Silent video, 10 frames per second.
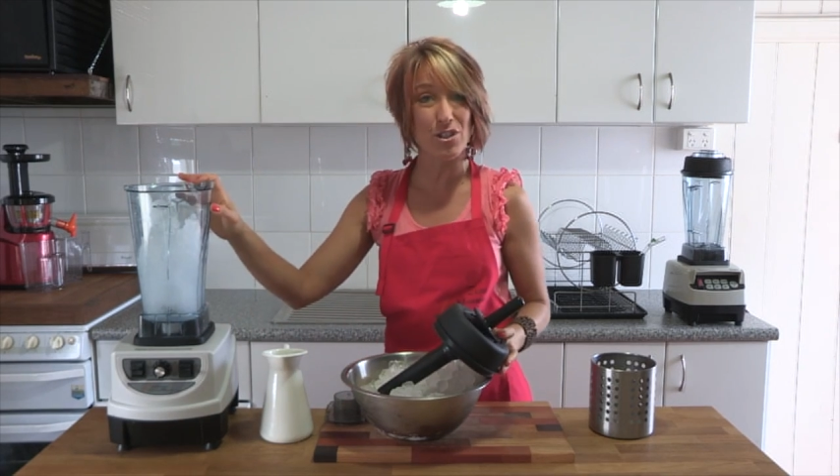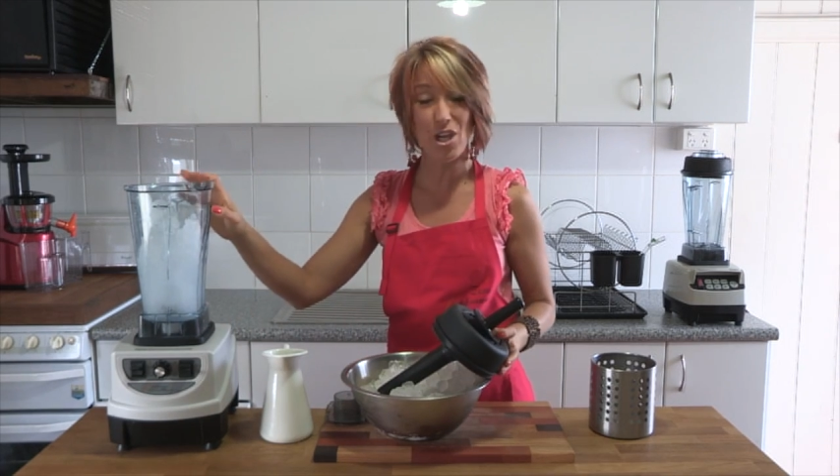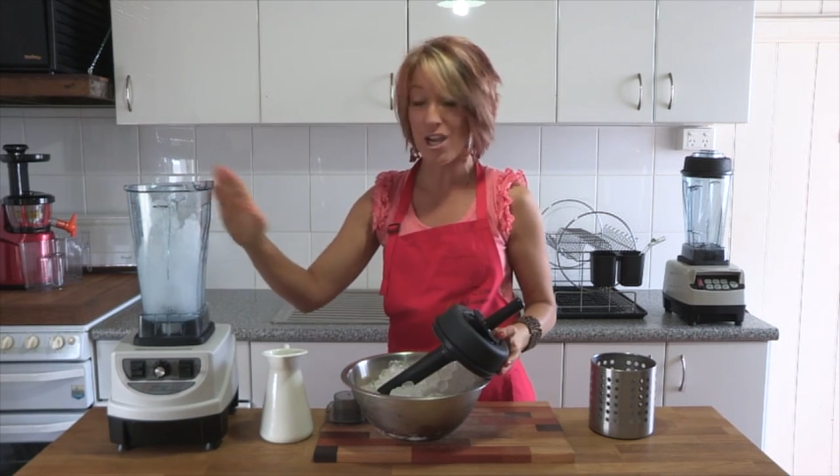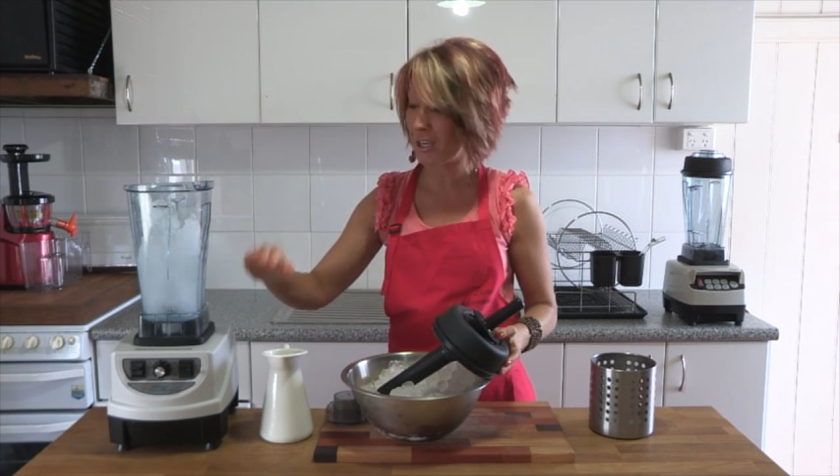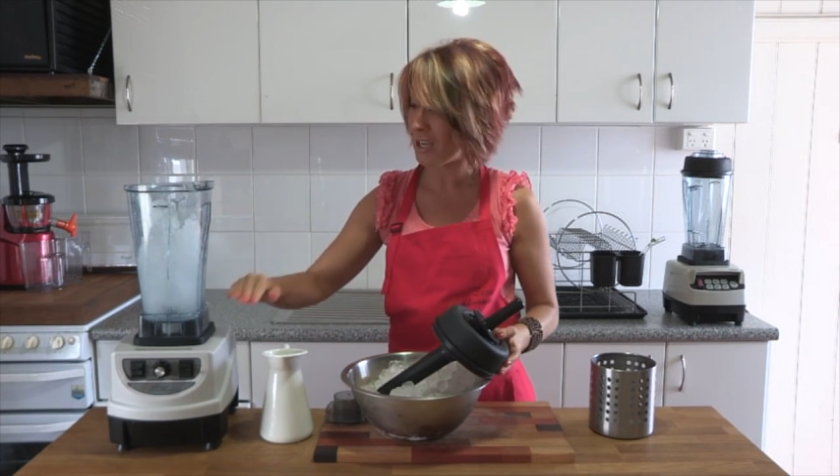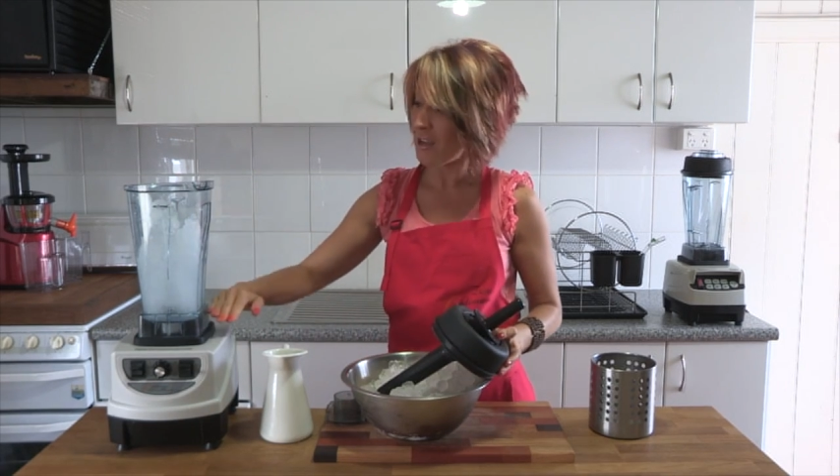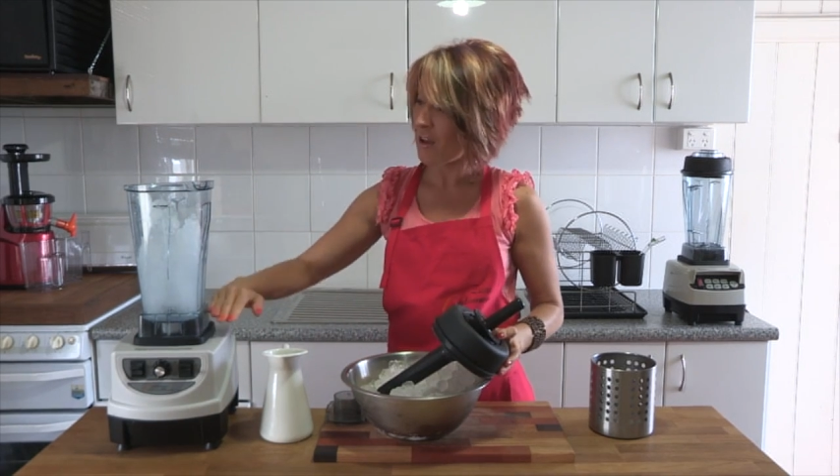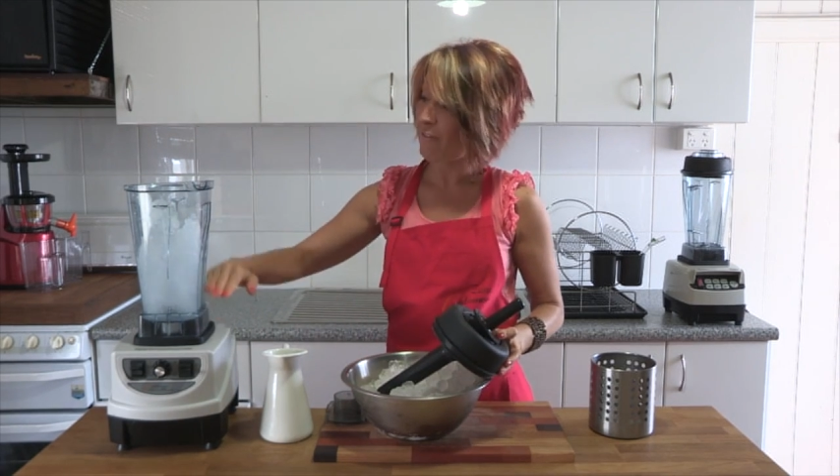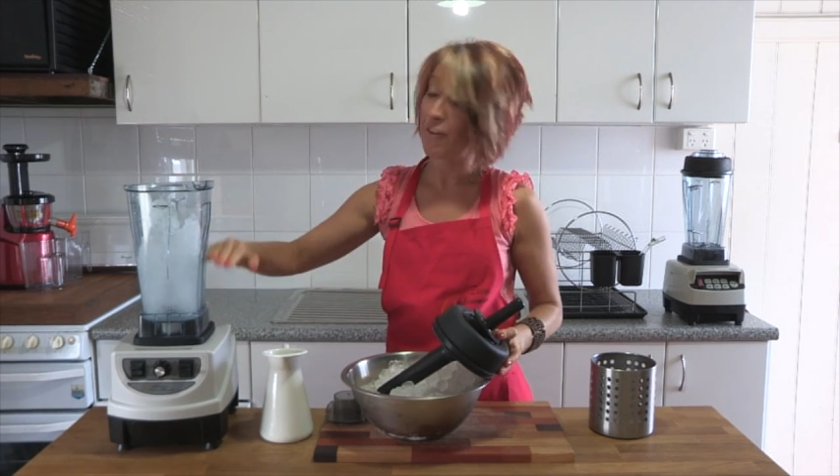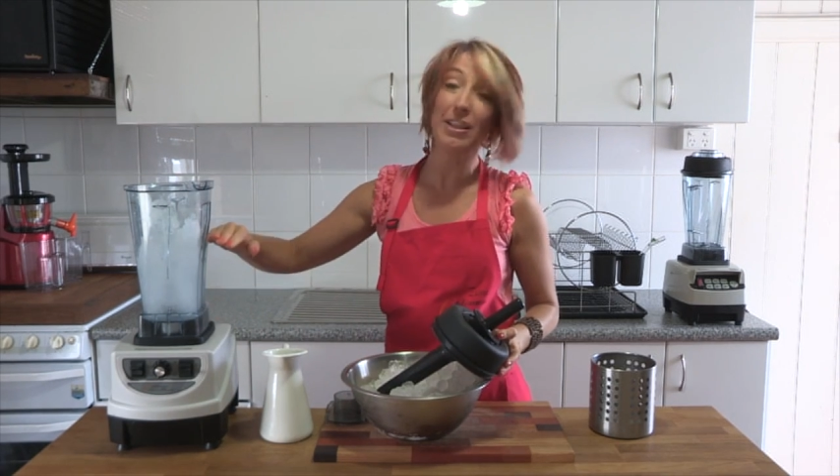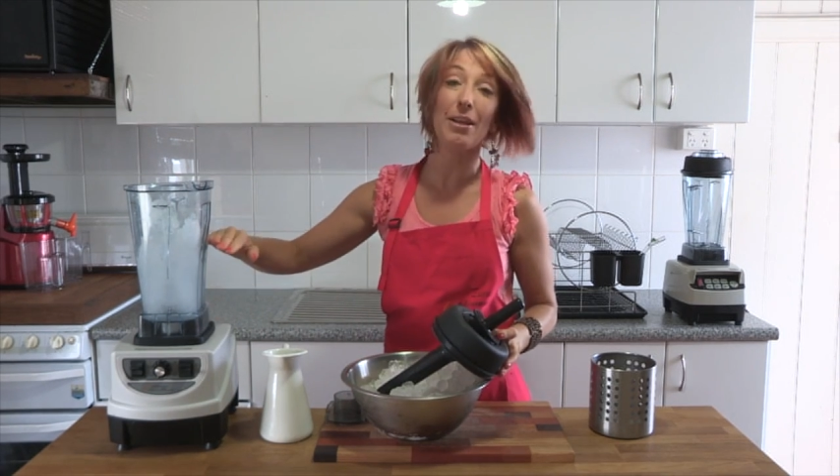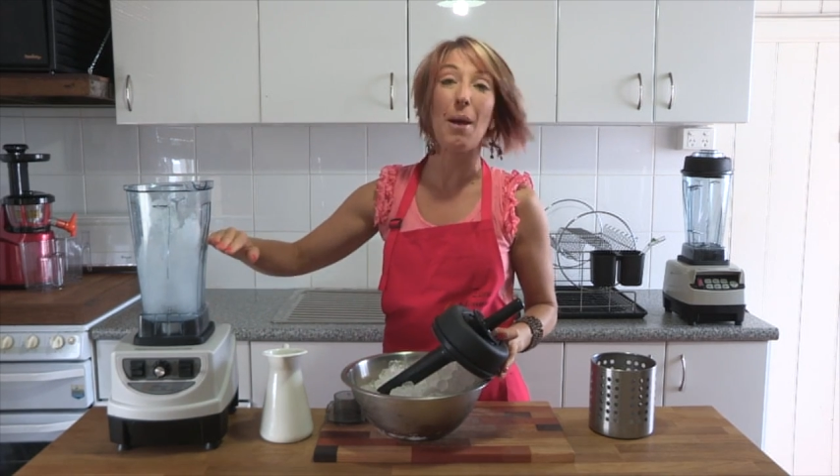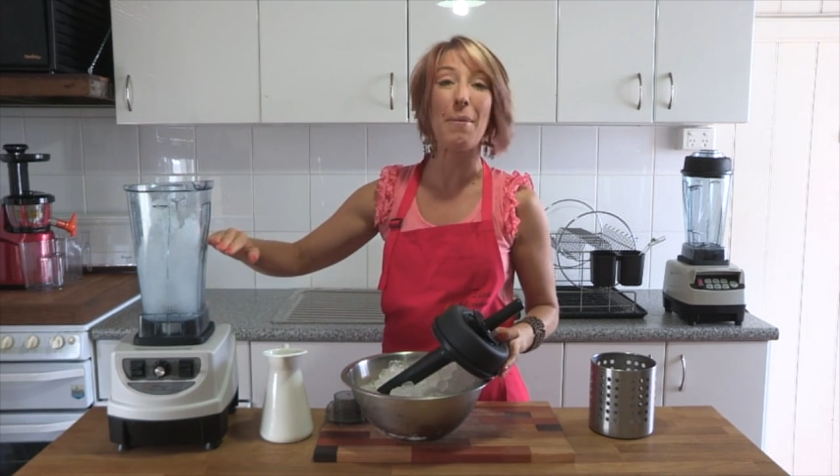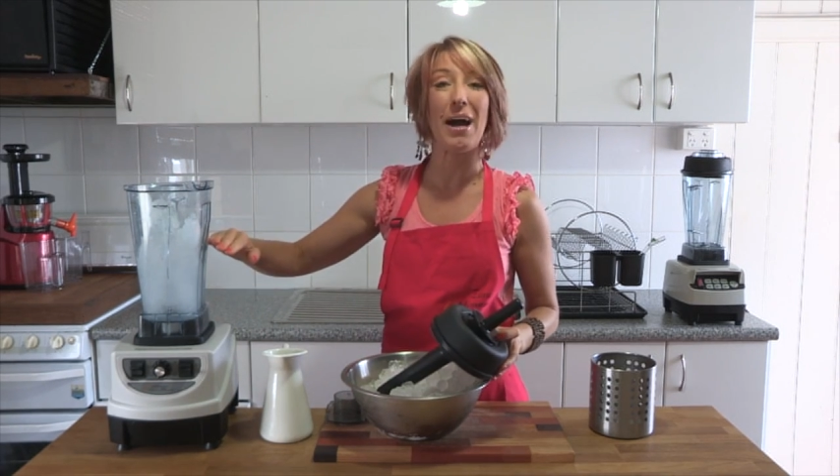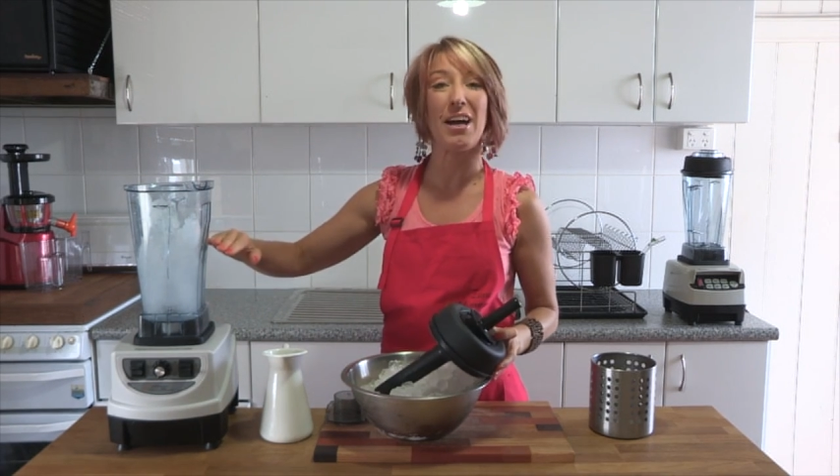the jug, fill it
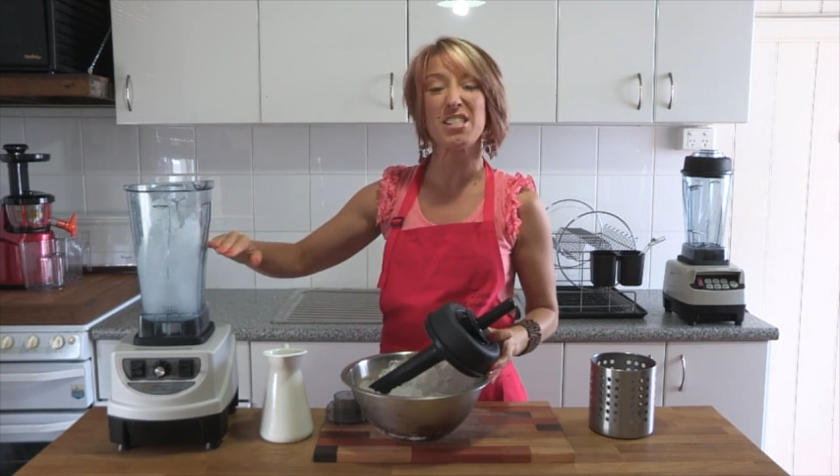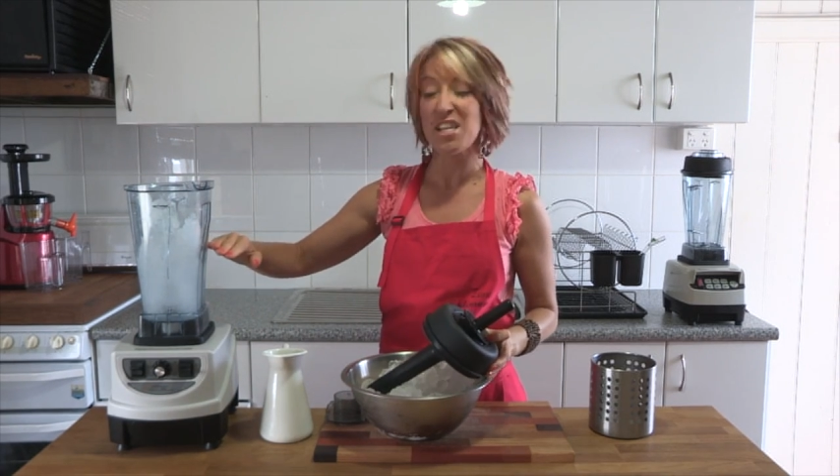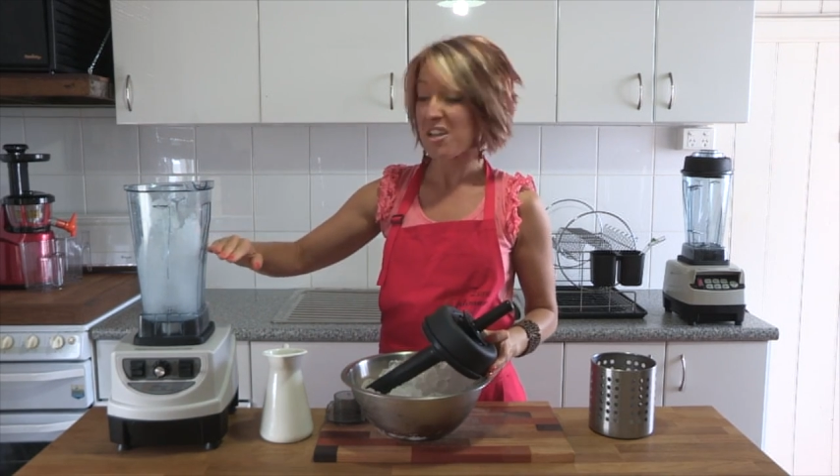about